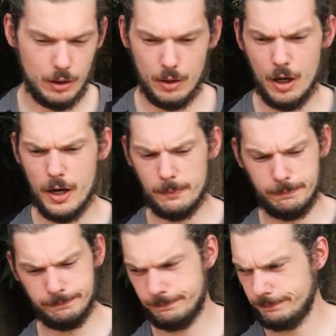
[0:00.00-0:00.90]
All right,
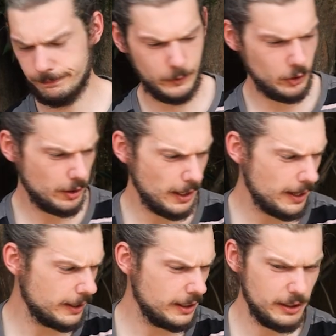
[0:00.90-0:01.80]
so
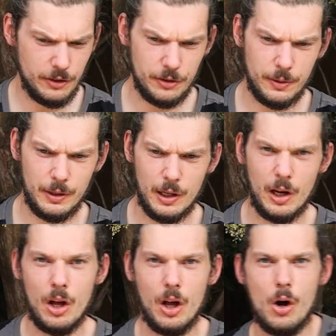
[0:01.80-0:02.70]
that is
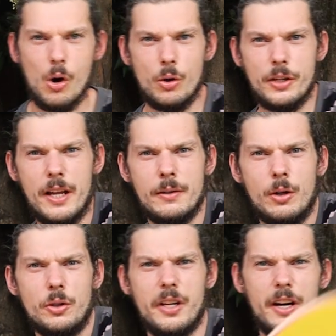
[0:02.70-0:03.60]
all done,
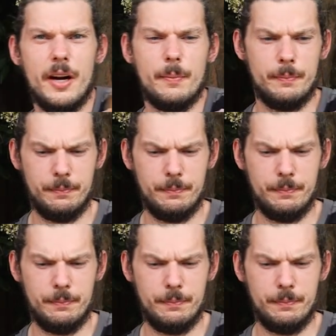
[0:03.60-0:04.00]
all set up.